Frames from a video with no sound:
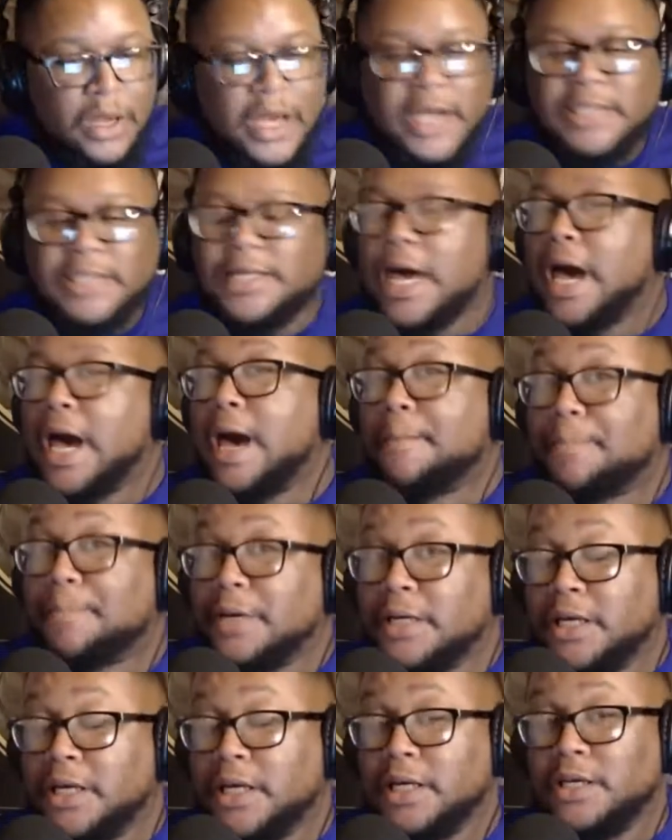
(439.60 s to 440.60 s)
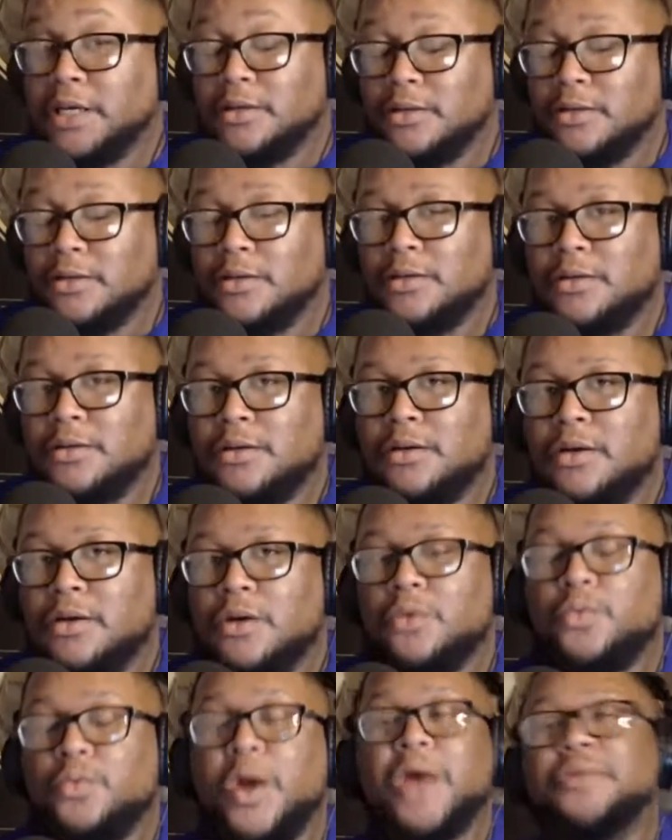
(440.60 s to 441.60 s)
It's happening.
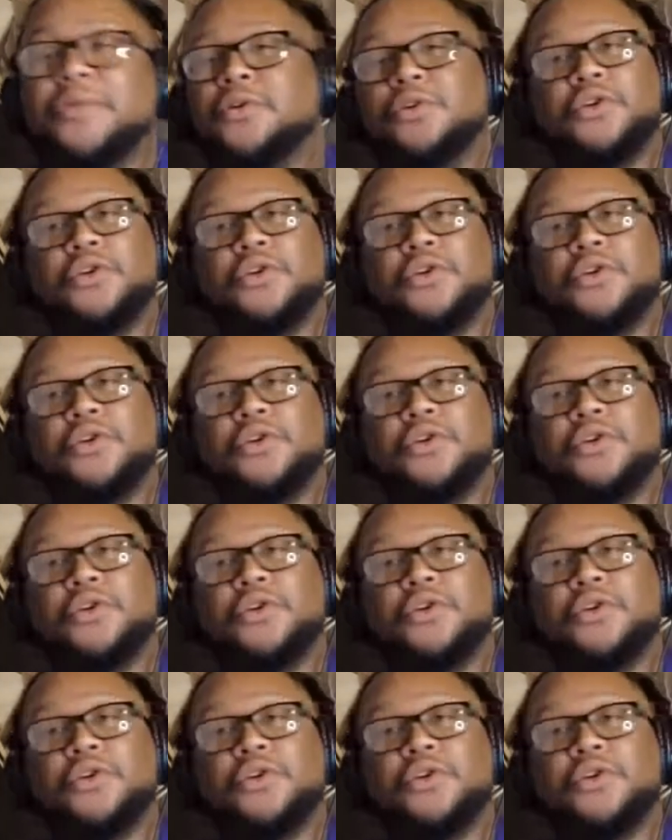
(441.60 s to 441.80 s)
Whether